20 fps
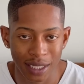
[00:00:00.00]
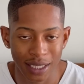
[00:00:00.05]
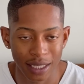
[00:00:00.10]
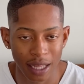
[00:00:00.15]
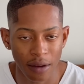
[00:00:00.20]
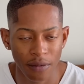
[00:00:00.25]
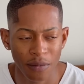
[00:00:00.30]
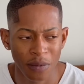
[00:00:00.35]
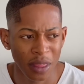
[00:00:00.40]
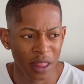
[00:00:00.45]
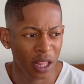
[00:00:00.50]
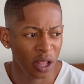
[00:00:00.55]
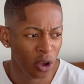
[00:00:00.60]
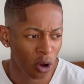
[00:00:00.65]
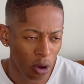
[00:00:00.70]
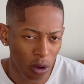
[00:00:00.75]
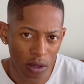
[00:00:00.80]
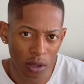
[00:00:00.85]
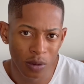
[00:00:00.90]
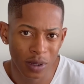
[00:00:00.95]
and stuff,
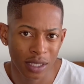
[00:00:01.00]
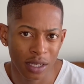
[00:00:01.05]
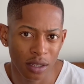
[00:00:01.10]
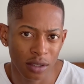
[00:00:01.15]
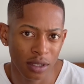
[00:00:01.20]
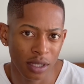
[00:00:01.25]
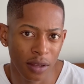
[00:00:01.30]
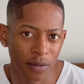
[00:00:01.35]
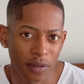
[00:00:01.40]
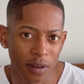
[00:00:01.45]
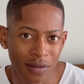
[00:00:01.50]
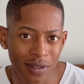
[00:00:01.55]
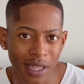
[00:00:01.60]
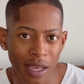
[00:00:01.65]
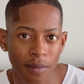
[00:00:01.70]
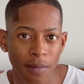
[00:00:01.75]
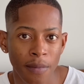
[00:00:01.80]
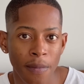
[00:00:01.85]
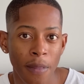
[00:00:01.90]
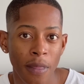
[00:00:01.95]
all the way down to the 5th
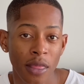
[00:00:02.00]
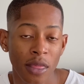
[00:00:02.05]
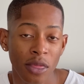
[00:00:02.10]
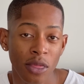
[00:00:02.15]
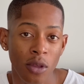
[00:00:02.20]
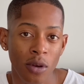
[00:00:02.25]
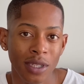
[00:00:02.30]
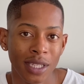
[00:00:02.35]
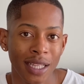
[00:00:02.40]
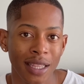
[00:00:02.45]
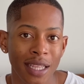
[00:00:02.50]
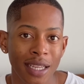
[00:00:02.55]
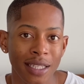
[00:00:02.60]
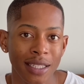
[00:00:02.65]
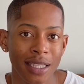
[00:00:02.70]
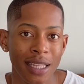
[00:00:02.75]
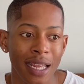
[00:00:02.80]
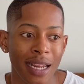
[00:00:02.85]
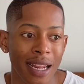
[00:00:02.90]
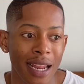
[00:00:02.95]
step. Those are
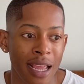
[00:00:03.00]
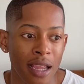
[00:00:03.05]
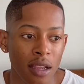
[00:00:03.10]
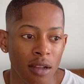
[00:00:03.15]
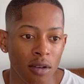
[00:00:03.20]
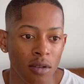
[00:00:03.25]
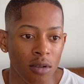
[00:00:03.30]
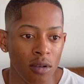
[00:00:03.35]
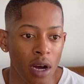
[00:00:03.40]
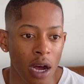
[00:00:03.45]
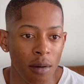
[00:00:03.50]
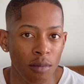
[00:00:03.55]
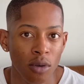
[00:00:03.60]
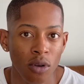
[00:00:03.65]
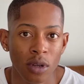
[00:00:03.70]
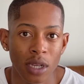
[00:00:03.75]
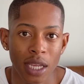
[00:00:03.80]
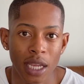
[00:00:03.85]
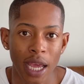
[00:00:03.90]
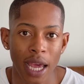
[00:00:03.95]
things that, like, I'm
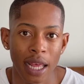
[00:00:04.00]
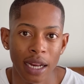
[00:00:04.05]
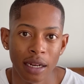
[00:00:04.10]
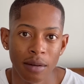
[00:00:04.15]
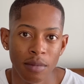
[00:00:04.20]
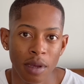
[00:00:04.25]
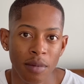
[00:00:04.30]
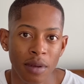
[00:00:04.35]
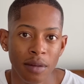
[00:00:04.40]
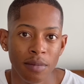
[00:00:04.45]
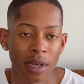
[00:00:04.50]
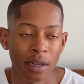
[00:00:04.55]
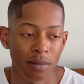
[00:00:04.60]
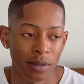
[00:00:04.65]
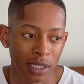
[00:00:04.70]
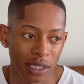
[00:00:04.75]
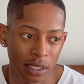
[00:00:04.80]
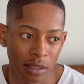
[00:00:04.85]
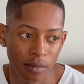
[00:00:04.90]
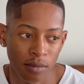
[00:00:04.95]
looking at it, maybe it might be
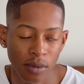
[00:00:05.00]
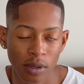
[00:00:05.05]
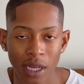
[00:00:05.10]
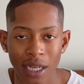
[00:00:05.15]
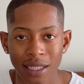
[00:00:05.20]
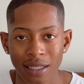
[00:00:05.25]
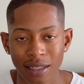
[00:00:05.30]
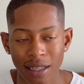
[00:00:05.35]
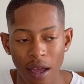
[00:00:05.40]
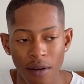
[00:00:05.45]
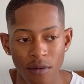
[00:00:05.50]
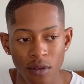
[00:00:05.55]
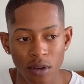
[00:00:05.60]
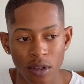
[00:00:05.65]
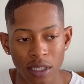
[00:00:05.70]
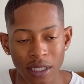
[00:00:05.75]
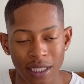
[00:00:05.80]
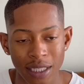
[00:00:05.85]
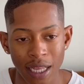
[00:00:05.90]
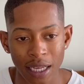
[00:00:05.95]
simple and stuff.
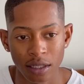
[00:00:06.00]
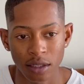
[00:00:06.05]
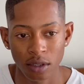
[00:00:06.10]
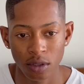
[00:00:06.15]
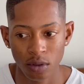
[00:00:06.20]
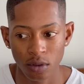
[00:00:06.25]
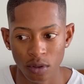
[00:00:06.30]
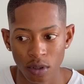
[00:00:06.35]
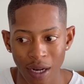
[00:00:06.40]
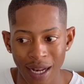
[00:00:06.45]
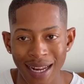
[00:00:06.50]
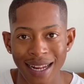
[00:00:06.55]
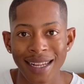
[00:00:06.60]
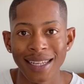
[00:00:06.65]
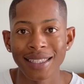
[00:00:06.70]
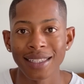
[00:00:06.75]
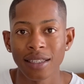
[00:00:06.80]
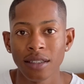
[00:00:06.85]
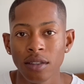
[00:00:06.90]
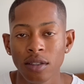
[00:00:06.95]
It's nice to
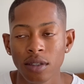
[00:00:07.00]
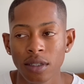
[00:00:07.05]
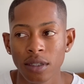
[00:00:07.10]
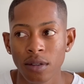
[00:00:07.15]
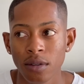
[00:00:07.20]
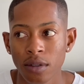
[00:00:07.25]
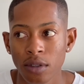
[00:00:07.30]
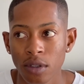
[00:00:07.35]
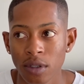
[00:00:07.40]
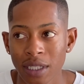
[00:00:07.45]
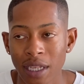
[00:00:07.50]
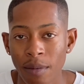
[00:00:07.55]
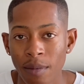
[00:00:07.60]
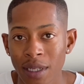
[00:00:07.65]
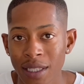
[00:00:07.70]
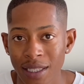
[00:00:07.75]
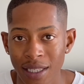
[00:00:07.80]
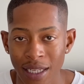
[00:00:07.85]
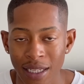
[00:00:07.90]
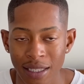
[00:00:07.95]
listen to
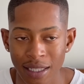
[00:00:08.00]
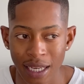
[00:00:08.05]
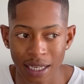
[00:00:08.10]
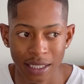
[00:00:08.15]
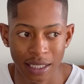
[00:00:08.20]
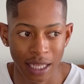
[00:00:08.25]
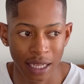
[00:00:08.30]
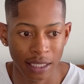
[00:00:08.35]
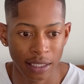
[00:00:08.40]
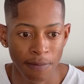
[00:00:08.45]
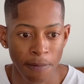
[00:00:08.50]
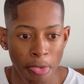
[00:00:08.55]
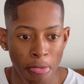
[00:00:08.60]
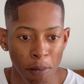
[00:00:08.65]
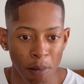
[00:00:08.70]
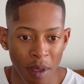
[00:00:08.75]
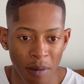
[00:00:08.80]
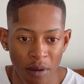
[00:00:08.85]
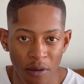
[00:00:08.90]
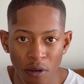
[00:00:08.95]
someone saying such things,
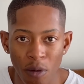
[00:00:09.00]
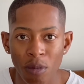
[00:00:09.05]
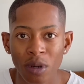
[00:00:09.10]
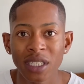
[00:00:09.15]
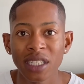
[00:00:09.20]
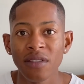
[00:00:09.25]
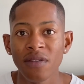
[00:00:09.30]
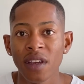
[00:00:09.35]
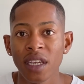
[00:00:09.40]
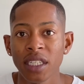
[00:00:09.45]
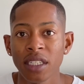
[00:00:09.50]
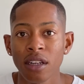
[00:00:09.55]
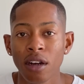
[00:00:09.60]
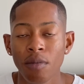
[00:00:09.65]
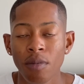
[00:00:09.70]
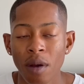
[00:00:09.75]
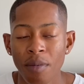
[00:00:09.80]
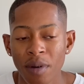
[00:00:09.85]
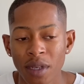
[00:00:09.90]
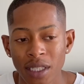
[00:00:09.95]
maybe for motivational
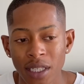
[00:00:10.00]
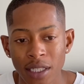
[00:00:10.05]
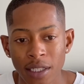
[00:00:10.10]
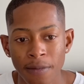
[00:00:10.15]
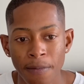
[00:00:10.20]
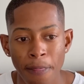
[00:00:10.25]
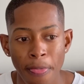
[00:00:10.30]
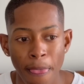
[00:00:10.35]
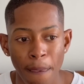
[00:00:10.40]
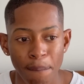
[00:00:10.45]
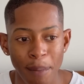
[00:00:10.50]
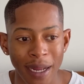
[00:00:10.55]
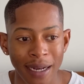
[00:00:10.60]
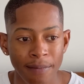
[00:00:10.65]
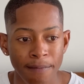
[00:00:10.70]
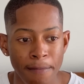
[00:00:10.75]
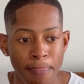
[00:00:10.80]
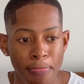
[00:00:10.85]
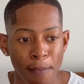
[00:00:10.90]
purposes, but